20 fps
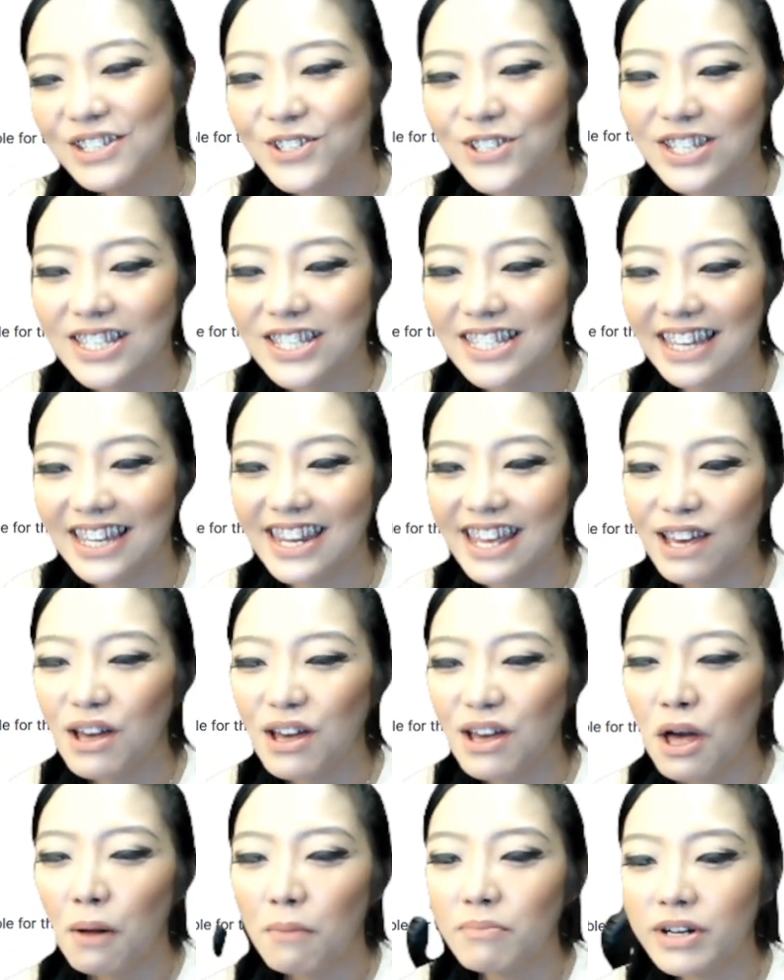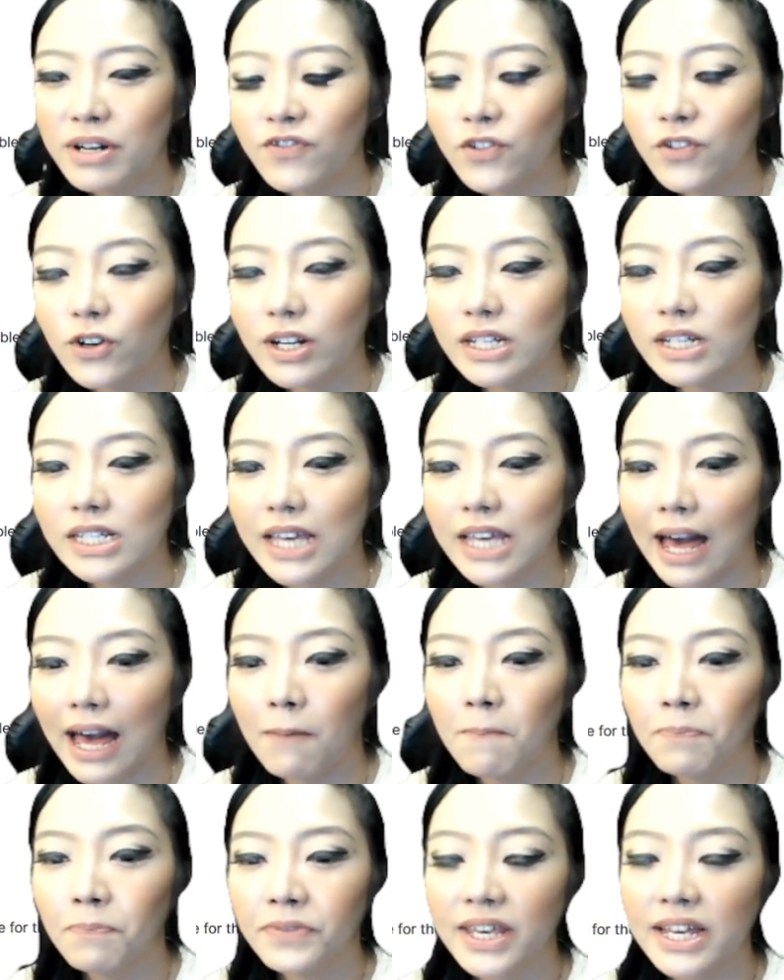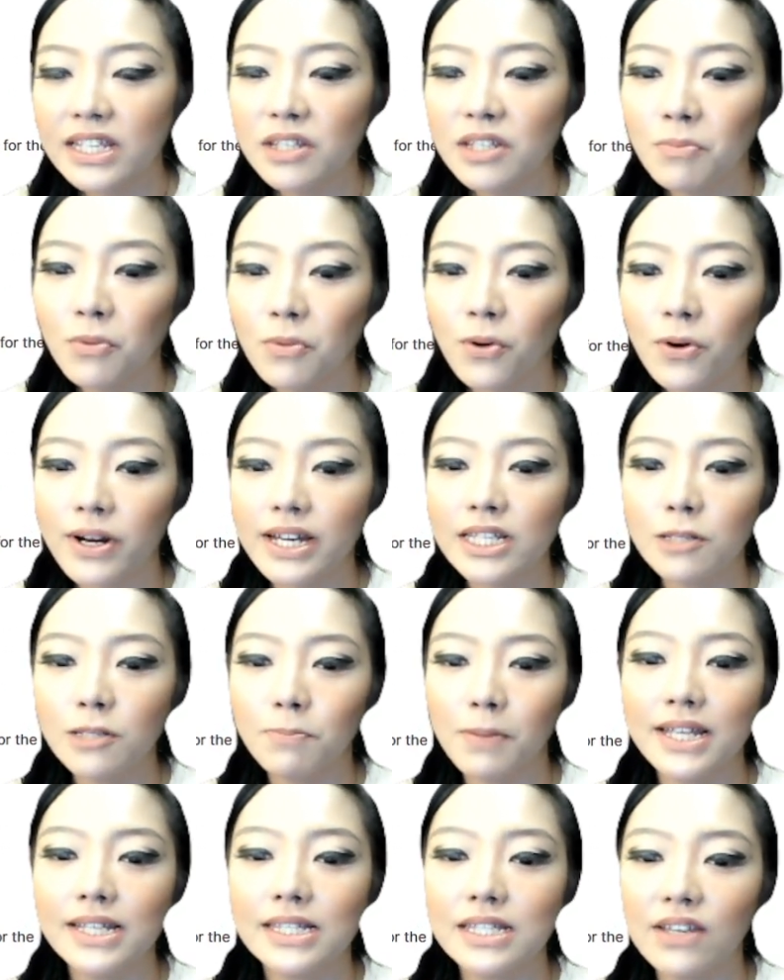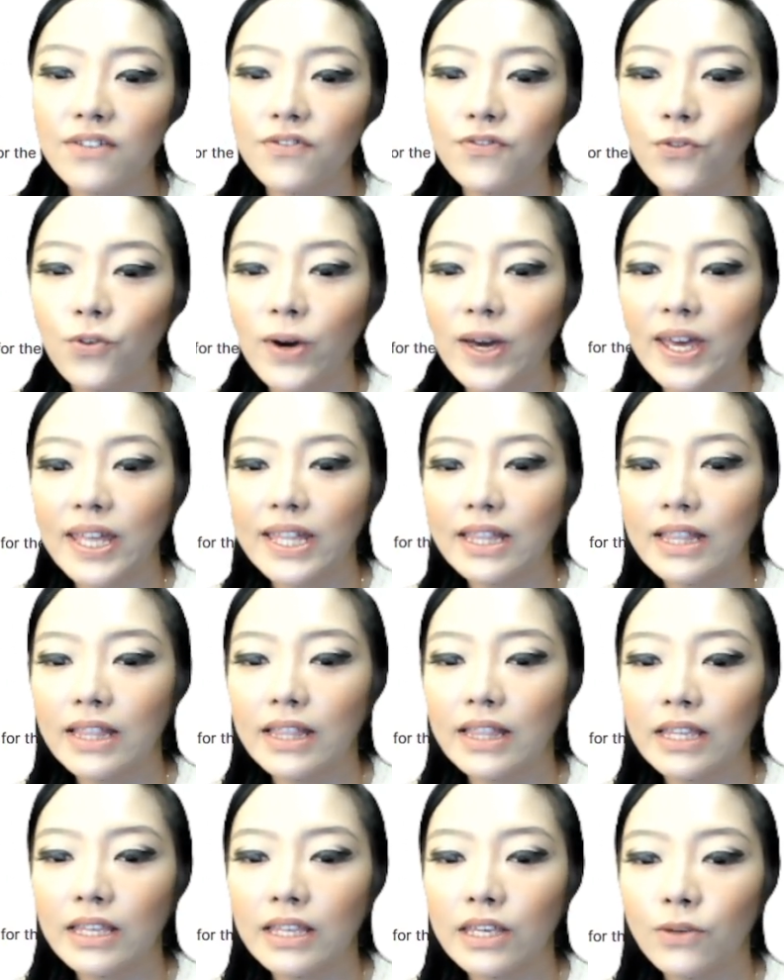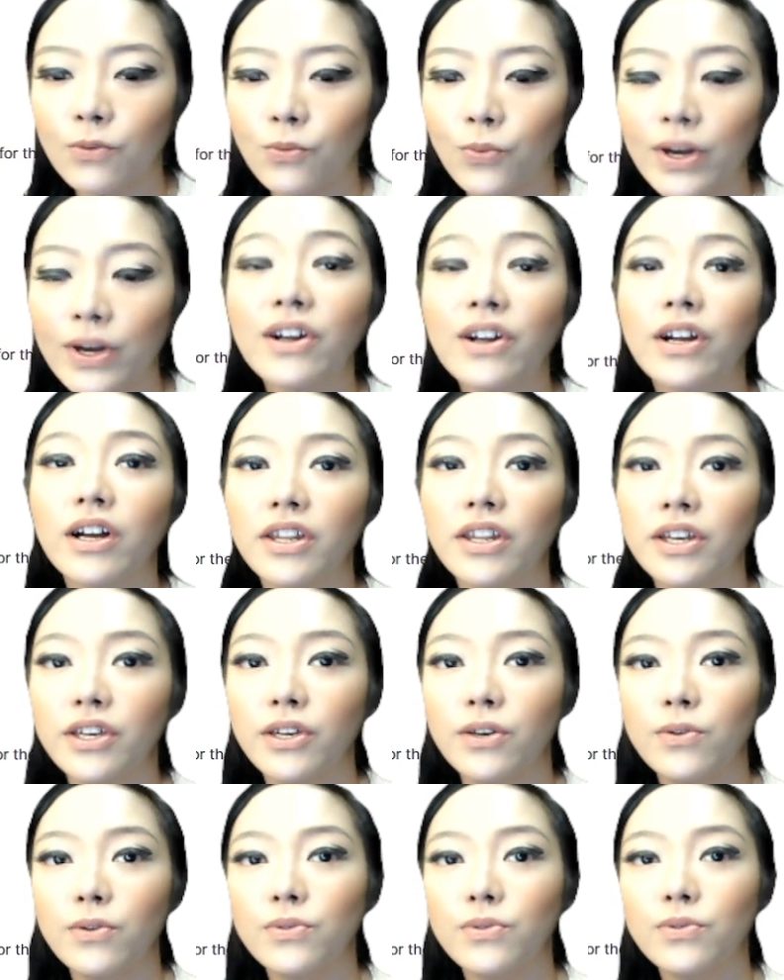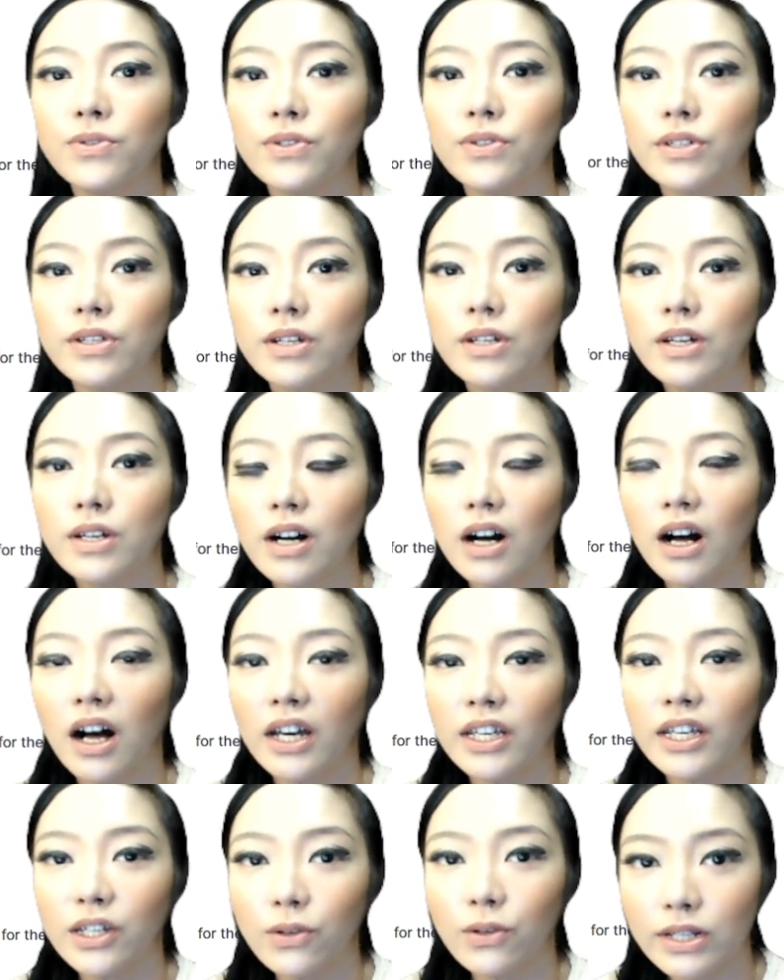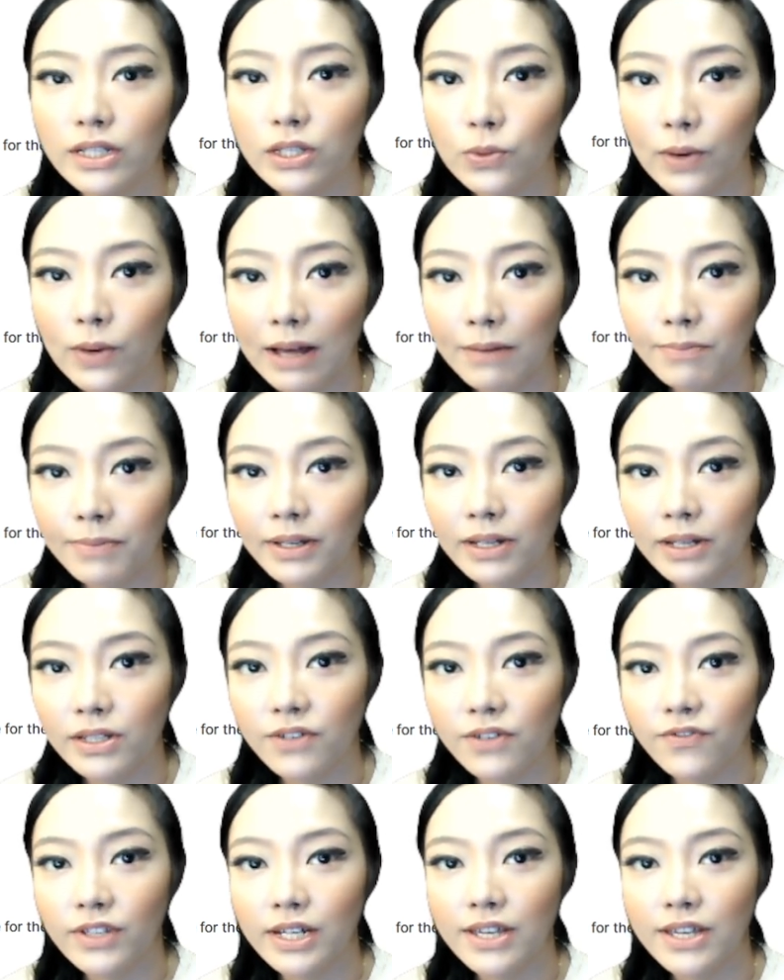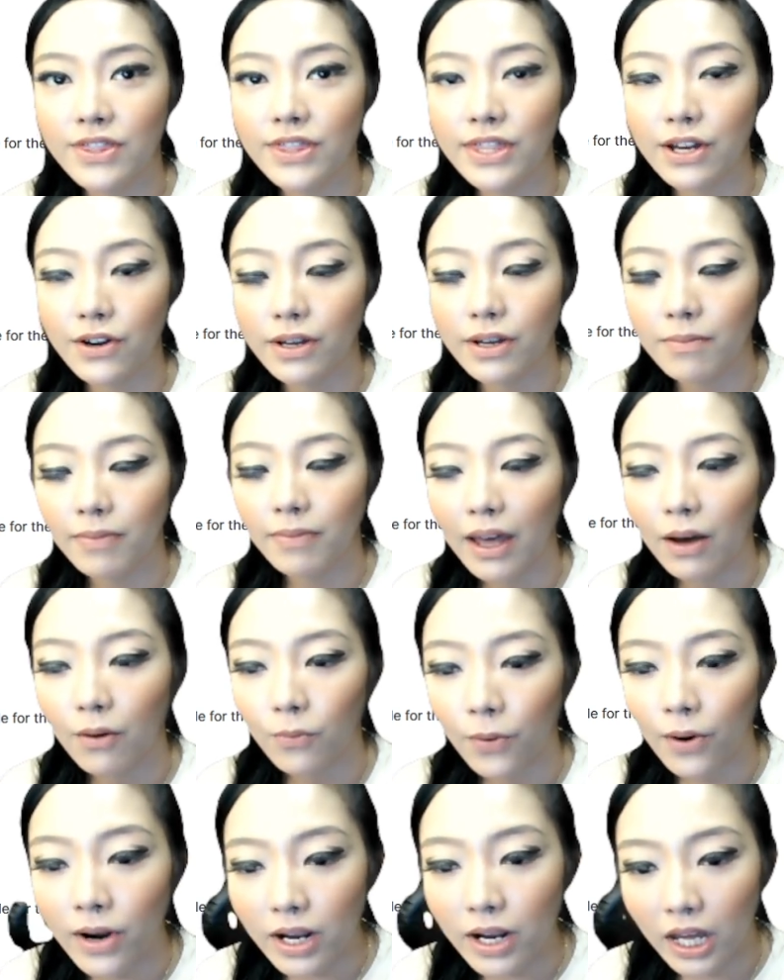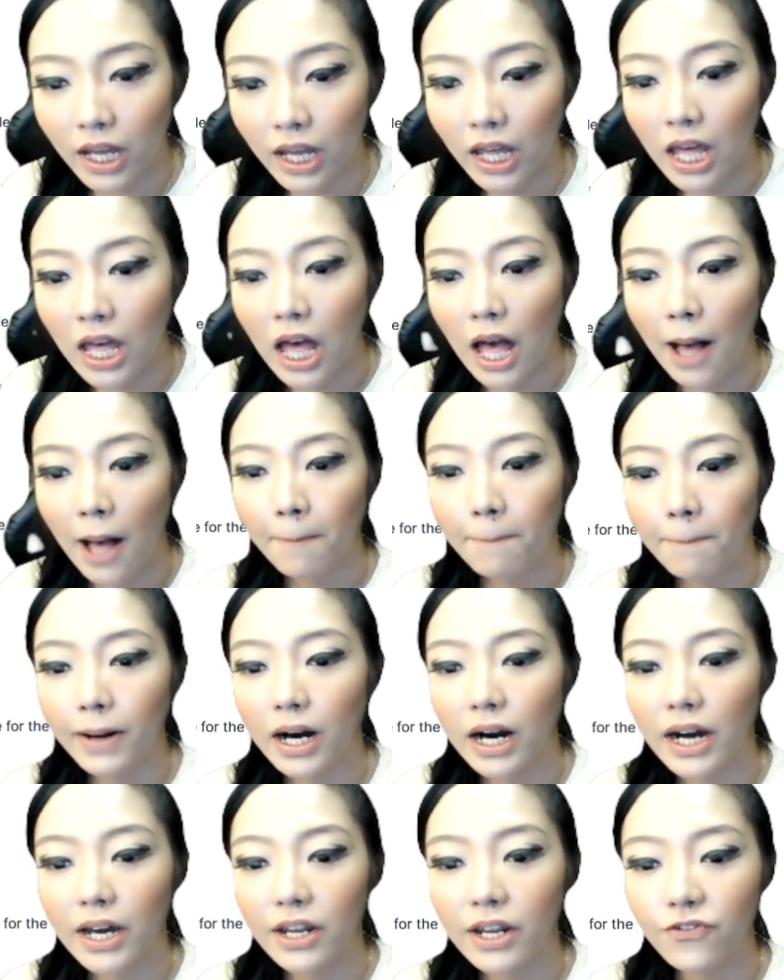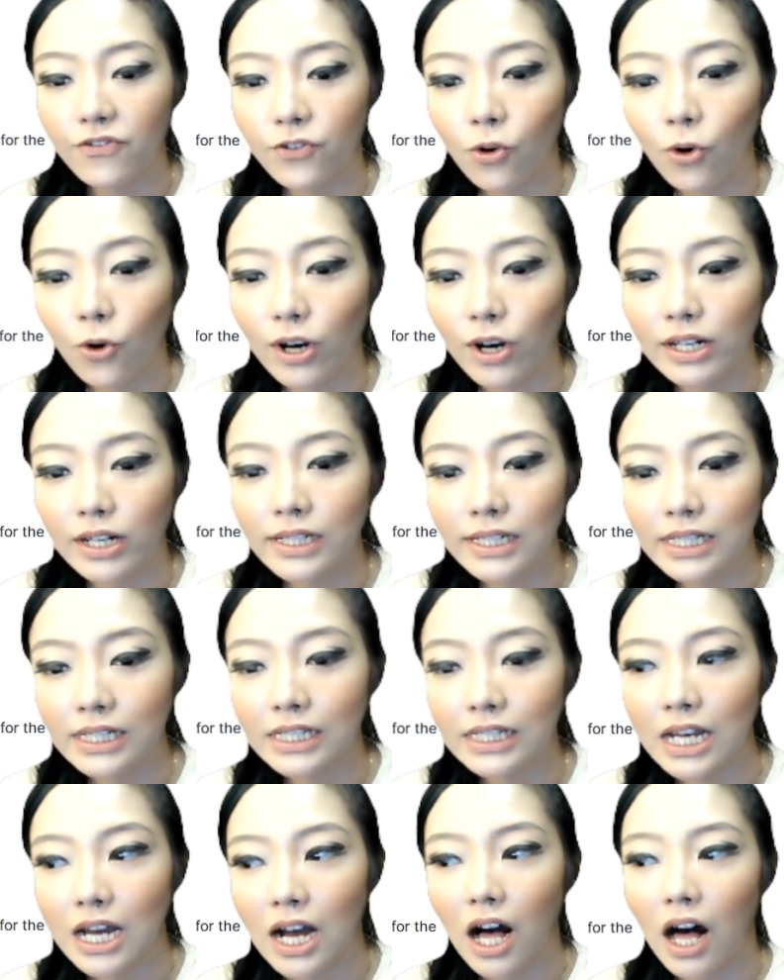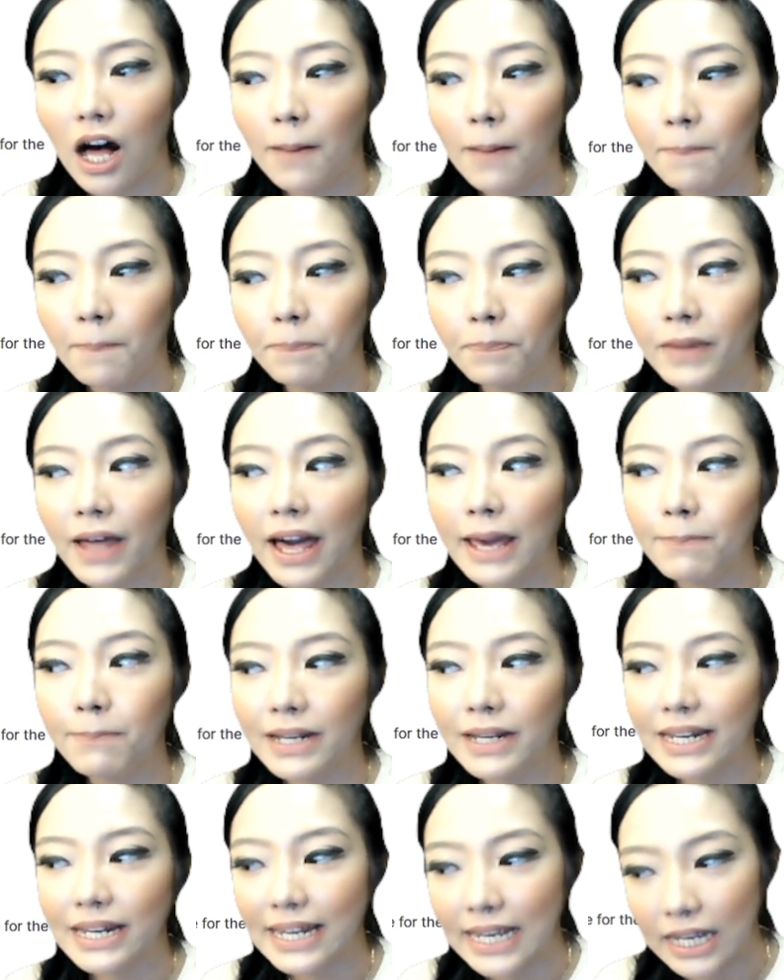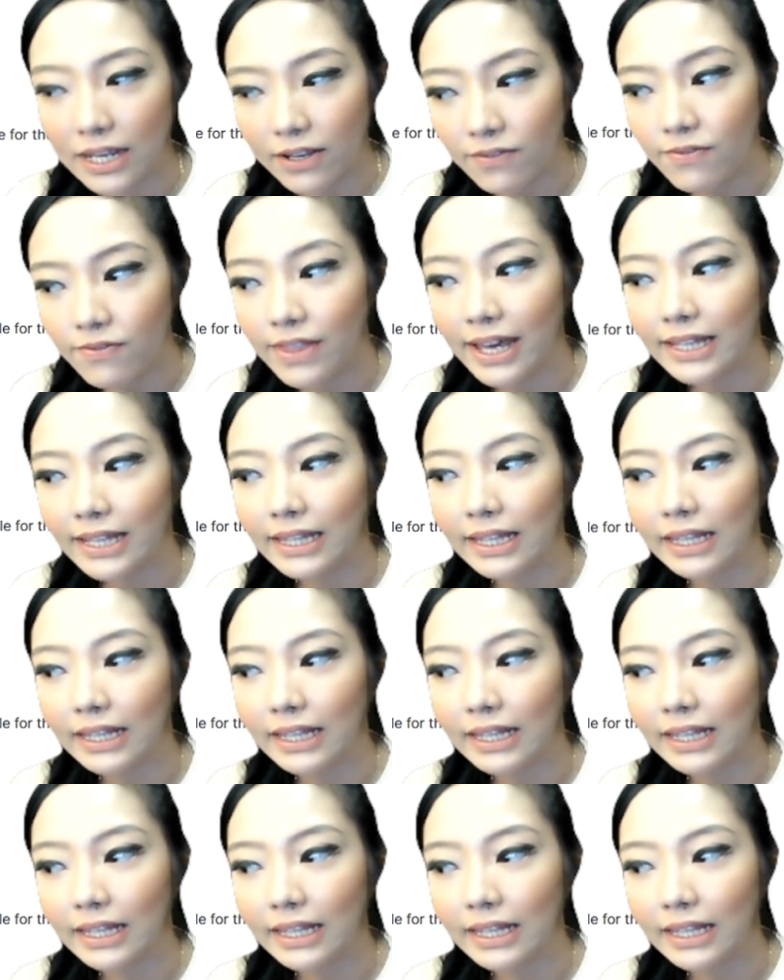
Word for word: just kidding. But of course, yeah, it's more expensive when we're gonna use uh, Uniswap because of the Ethereum network. But of course, um, I believe that